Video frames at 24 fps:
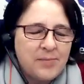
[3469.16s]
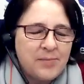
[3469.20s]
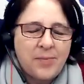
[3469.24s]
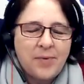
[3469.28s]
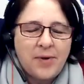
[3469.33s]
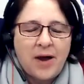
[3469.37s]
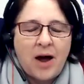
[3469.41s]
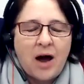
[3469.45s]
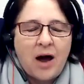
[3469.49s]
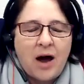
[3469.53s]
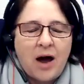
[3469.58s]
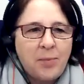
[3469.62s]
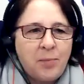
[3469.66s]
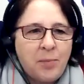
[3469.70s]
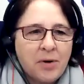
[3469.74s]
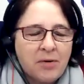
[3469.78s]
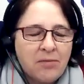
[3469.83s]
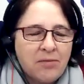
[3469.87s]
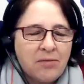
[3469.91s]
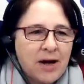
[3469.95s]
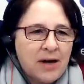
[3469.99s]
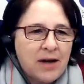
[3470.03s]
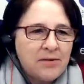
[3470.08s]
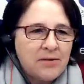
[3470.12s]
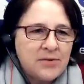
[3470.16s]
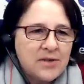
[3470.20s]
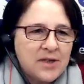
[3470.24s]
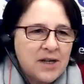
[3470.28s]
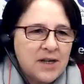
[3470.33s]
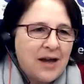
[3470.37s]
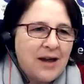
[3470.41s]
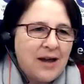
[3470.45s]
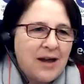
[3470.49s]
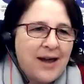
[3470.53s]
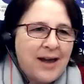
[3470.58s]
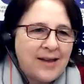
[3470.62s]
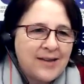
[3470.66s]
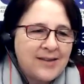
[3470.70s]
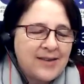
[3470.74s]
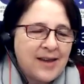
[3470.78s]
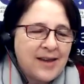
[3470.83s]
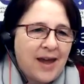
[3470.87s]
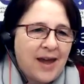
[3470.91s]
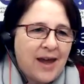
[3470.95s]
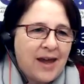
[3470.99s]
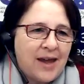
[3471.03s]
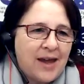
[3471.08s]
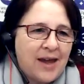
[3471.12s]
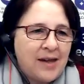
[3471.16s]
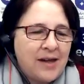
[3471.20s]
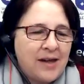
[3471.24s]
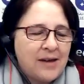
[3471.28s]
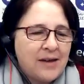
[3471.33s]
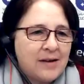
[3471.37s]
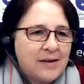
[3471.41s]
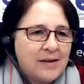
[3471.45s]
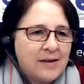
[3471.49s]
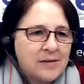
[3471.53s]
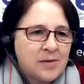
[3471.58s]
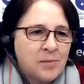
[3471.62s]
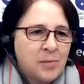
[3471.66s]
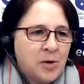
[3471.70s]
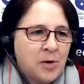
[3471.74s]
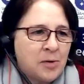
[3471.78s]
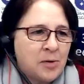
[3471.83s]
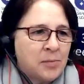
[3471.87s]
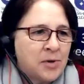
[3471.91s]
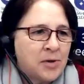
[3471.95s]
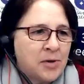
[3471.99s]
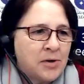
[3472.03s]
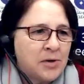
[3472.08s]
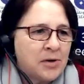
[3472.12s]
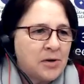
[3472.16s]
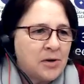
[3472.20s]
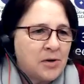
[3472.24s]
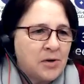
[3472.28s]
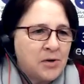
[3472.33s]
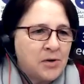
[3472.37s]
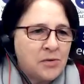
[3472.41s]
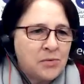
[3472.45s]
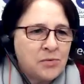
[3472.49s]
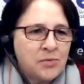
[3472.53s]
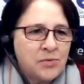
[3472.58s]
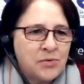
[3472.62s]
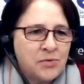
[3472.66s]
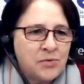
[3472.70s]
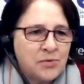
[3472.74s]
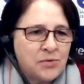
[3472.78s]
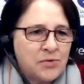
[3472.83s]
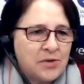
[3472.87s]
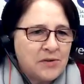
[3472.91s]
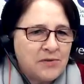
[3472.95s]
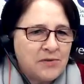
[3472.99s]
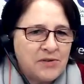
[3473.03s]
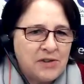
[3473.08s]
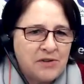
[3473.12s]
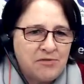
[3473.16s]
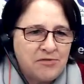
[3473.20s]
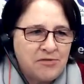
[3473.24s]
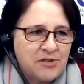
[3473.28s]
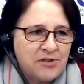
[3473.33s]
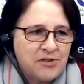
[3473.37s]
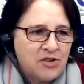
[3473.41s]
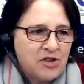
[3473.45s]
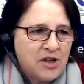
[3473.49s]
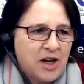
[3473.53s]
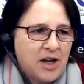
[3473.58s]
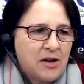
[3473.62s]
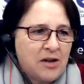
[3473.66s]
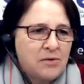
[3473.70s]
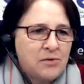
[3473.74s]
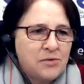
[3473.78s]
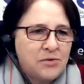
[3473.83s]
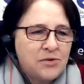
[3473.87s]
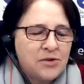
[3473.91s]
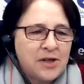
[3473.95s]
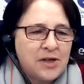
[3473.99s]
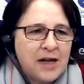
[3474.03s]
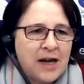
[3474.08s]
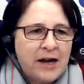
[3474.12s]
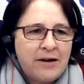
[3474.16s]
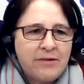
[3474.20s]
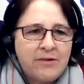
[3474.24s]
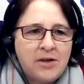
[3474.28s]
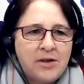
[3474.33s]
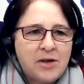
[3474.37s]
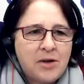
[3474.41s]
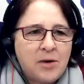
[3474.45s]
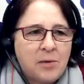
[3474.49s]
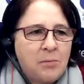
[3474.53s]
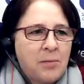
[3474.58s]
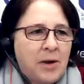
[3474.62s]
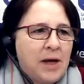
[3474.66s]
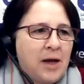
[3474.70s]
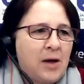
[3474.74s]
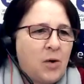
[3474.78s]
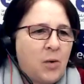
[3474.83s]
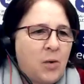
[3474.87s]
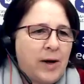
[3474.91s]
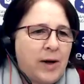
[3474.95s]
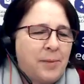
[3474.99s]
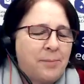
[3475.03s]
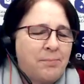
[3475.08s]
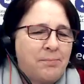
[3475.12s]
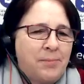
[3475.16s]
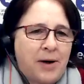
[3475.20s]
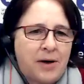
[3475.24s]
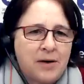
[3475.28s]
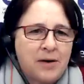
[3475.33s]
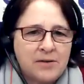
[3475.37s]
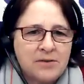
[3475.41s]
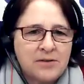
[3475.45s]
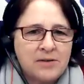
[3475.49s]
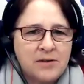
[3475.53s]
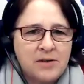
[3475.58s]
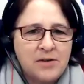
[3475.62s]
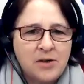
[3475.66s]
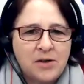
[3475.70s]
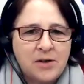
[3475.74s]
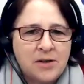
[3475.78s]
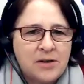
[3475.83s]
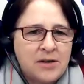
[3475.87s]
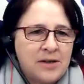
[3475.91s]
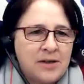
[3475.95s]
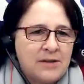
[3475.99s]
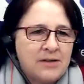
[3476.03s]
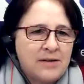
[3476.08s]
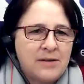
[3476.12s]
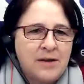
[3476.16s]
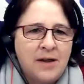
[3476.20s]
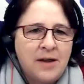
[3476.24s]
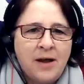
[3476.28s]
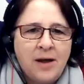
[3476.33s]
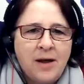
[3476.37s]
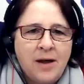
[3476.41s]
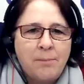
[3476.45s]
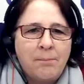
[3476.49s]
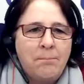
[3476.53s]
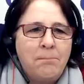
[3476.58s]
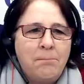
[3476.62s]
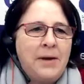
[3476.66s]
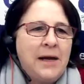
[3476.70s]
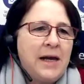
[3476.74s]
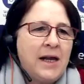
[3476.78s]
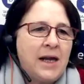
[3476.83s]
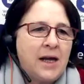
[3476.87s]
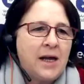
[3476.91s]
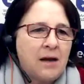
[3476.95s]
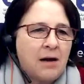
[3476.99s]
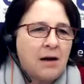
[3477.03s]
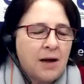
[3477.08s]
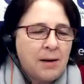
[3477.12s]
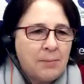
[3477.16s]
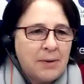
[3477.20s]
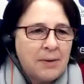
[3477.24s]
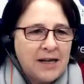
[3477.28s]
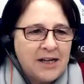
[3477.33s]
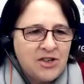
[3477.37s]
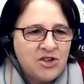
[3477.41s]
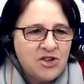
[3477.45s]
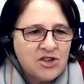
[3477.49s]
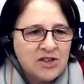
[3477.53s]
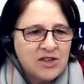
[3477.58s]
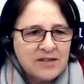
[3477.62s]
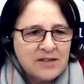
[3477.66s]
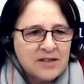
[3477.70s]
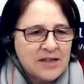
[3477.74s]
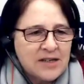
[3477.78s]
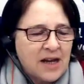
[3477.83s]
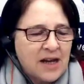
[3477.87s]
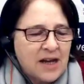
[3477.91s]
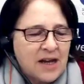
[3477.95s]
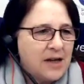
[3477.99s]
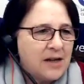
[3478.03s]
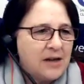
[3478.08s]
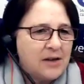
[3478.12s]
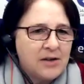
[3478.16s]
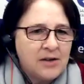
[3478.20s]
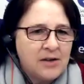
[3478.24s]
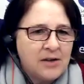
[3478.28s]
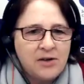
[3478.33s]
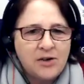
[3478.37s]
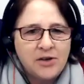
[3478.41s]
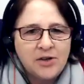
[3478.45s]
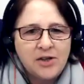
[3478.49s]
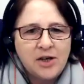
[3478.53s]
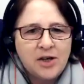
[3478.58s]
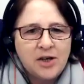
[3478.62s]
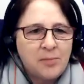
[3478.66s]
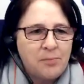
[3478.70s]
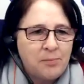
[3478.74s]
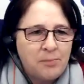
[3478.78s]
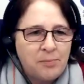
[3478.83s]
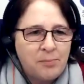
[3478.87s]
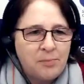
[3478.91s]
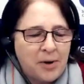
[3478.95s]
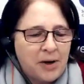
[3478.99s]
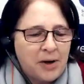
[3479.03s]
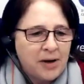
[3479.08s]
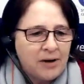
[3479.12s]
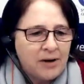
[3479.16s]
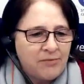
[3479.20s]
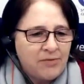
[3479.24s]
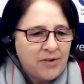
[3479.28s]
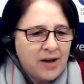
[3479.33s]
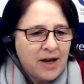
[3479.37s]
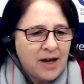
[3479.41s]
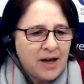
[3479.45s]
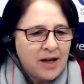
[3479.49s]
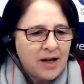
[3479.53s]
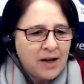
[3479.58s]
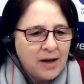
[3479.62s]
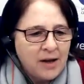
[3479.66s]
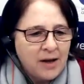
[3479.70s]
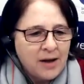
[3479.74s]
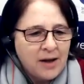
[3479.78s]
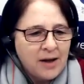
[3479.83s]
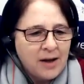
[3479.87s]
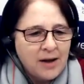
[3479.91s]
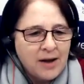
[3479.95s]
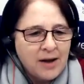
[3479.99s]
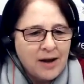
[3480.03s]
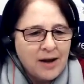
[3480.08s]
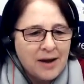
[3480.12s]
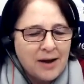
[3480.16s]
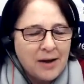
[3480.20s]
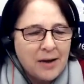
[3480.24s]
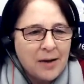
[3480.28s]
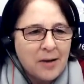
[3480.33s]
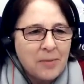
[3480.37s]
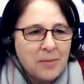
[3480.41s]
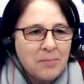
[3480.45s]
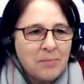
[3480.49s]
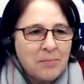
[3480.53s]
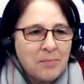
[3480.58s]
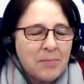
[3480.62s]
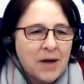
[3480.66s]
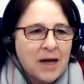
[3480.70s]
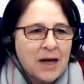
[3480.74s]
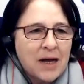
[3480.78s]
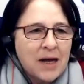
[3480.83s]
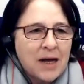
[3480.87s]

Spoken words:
hype around SA at the moment on all sorts of different channels, and how you can make quick bucks, and look at this million I made yesterday, and look, you can buy a flat, and